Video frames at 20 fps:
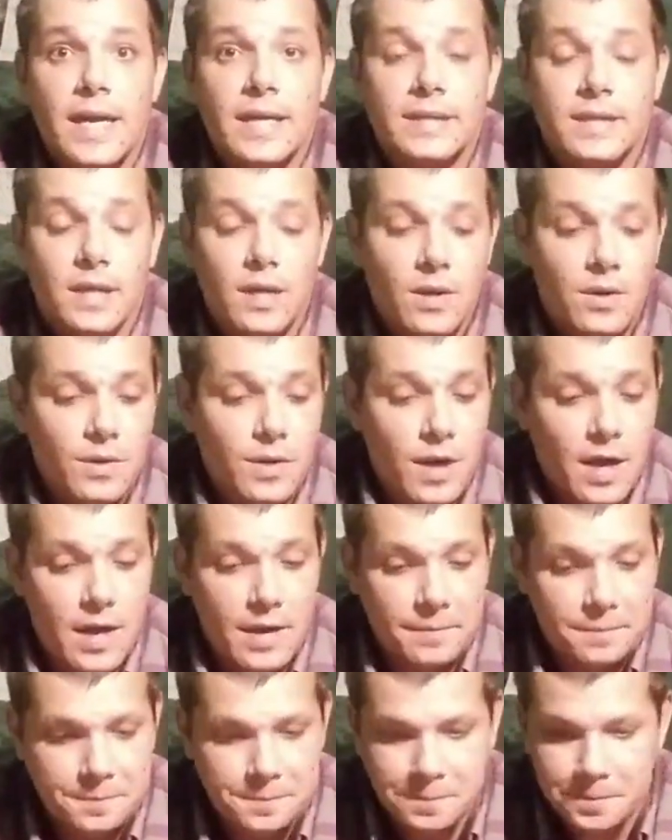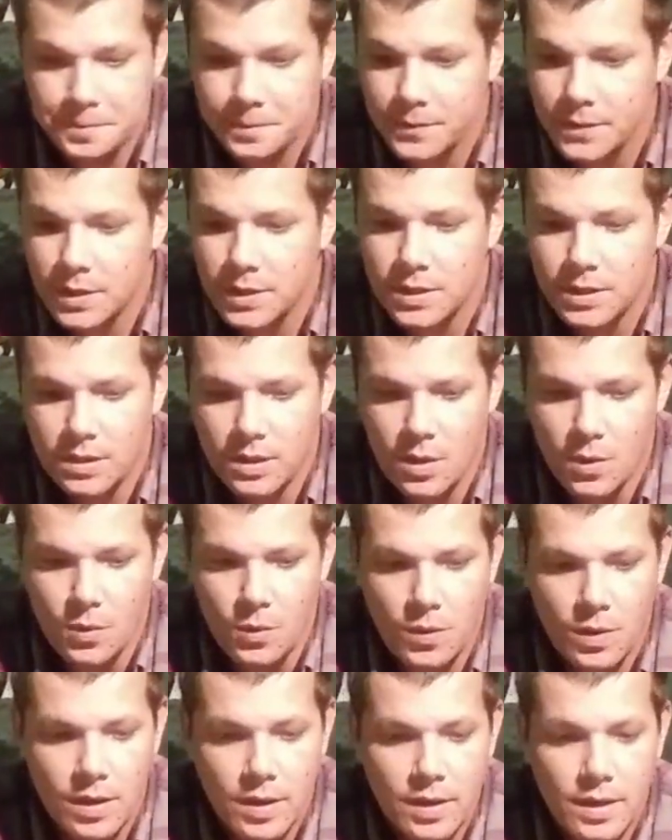guys, alright, so
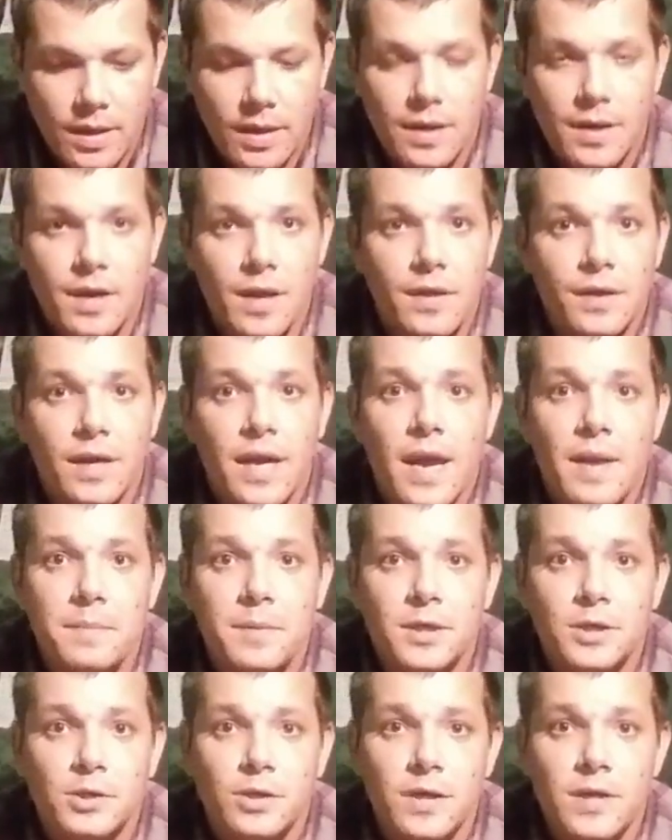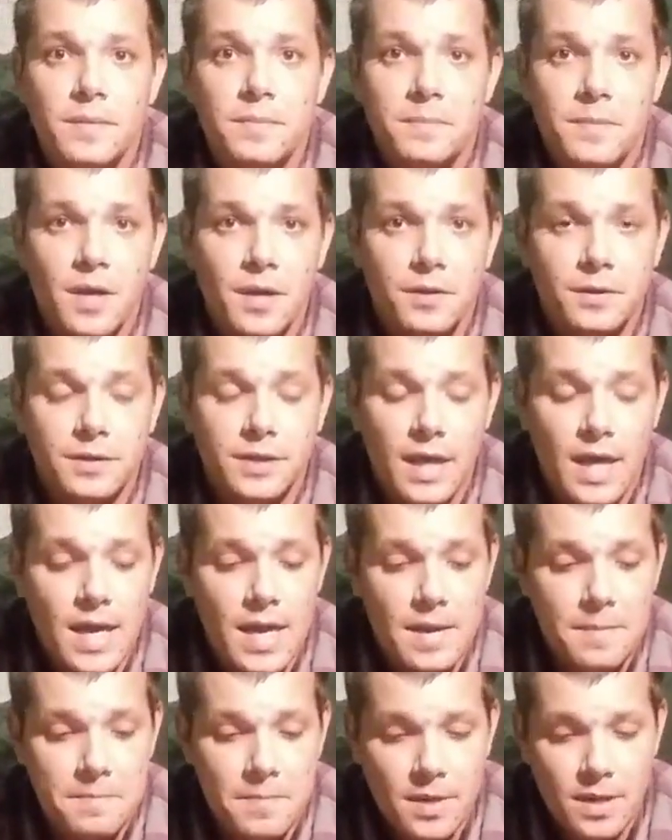another camping trip, another
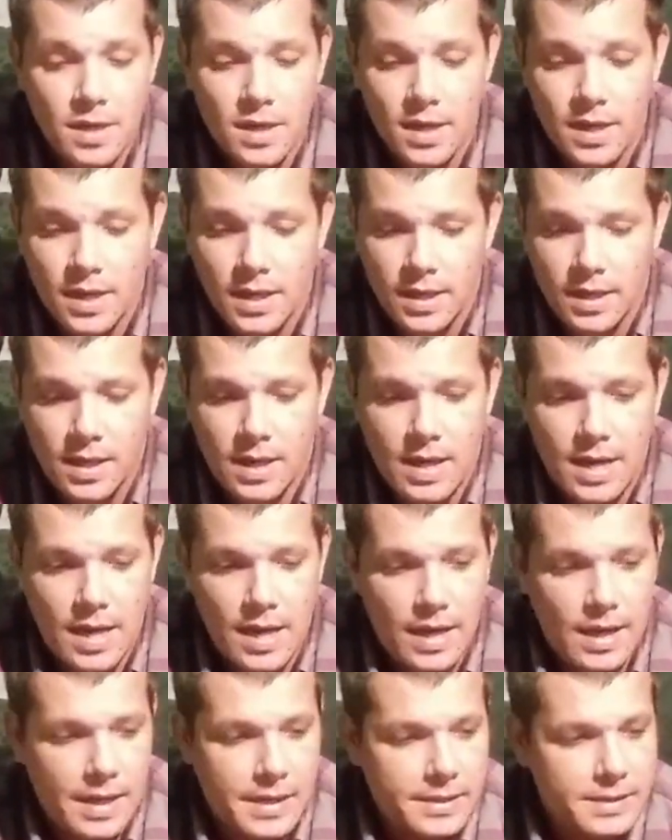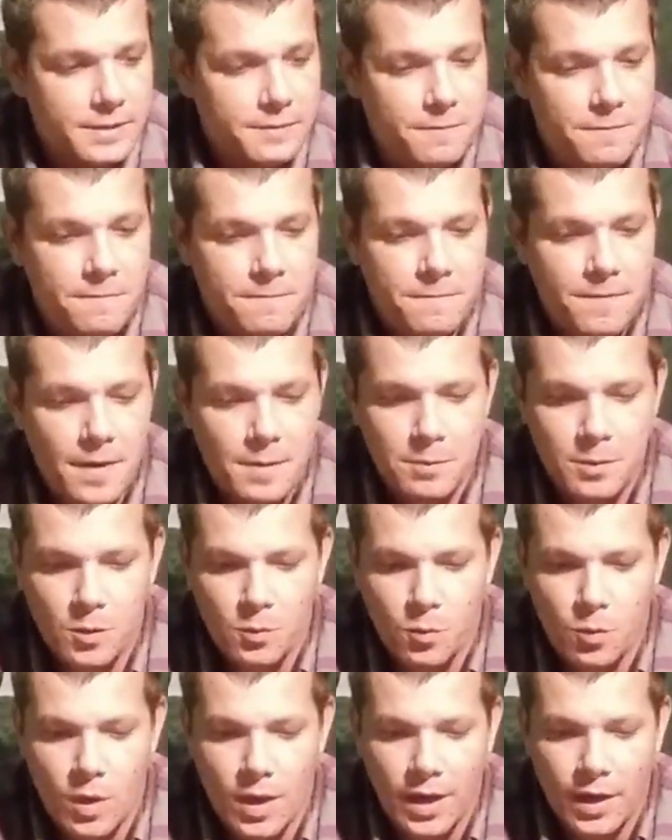time. It's
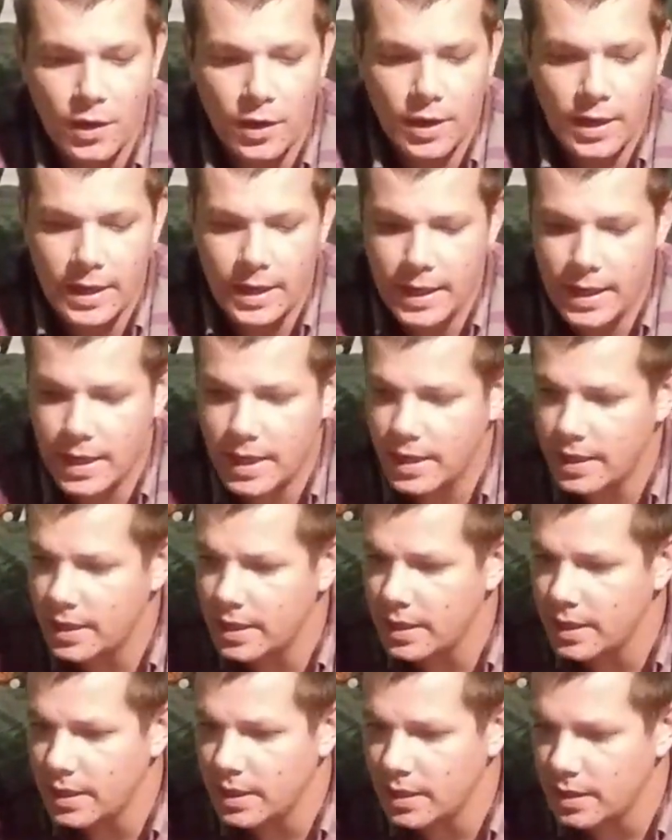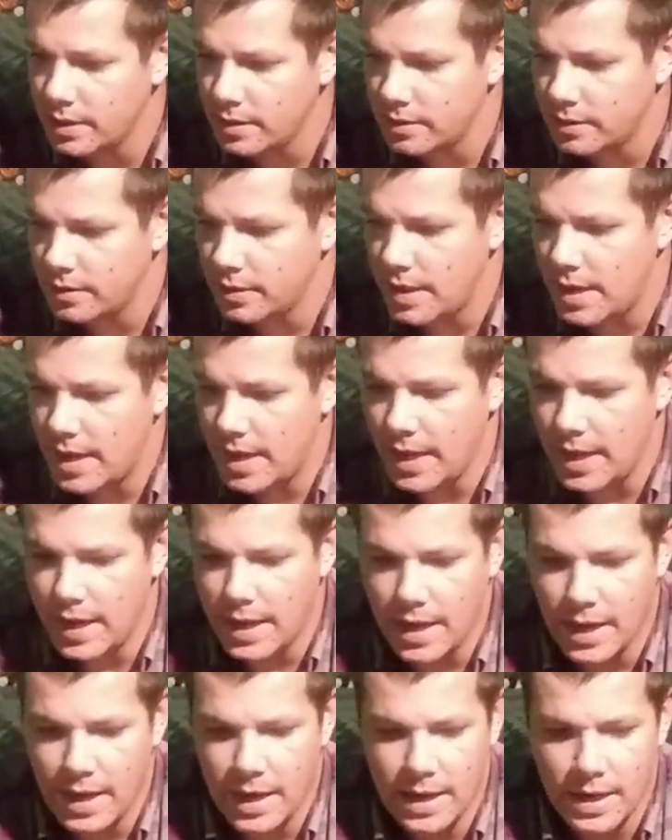February
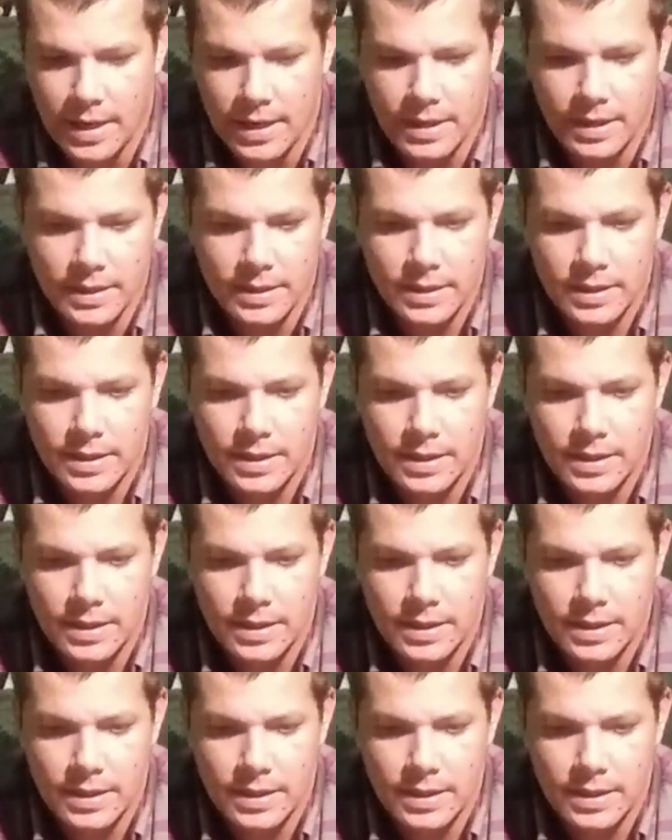and